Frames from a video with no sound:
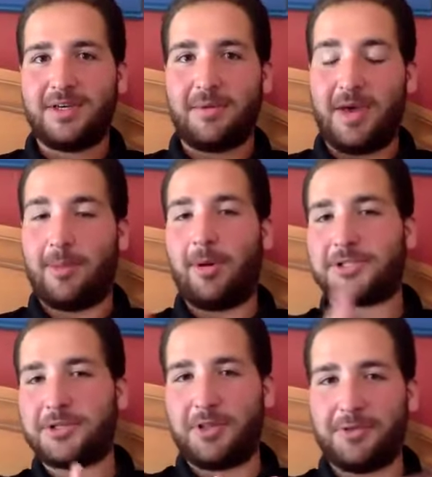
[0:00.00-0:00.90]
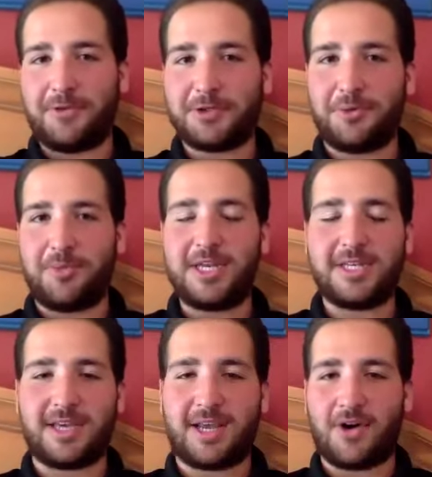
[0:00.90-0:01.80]
And I'm also on the virtual media
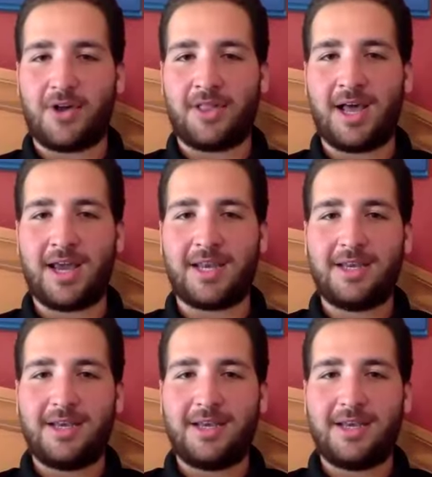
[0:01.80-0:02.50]
center online.